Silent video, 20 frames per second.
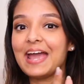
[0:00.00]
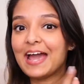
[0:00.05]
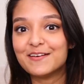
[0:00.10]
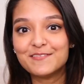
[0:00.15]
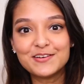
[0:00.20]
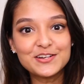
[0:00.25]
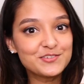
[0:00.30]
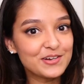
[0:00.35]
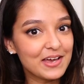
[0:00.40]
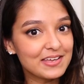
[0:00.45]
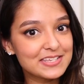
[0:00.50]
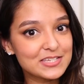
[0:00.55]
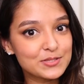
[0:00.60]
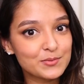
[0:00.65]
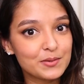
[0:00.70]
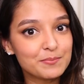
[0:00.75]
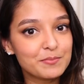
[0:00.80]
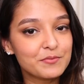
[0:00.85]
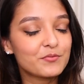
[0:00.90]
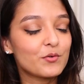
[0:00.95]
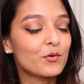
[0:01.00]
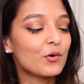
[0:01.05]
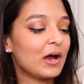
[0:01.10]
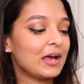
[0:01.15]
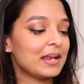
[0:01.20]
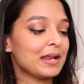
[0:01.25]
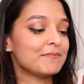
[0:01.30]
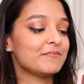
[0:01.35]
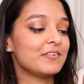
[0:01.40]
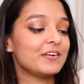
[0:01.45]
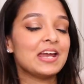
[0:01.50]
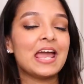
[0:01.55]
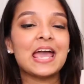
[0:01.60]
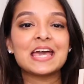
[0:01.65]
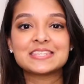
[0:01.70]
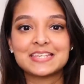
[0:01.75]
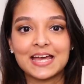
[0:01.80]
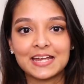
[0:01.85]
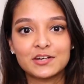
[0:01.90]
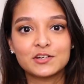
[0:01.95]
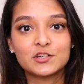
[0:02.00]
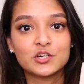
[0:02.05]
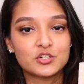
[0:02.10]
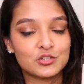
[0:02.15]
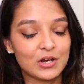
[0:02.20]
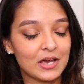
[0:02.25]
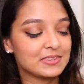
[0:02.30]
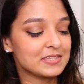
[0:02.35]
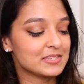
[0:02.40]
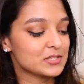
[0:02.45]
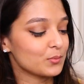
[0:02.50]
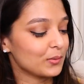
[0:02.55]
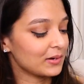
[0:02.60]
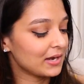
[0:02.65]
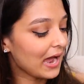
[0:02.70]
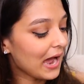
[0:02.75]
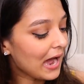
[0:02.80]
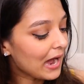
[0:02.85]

haven't tried this one before and I'm very excited to try this one